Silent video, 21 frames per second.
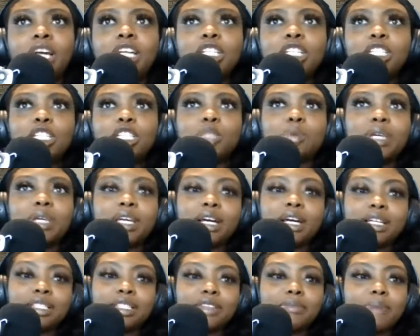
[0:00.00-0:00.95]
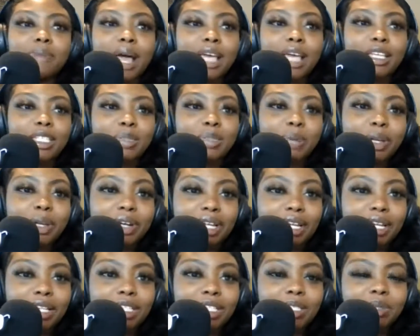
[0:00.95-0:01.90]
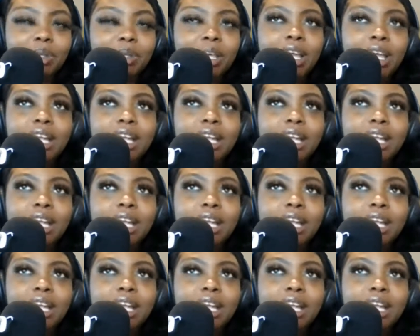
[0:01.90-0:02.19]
just because of my experience,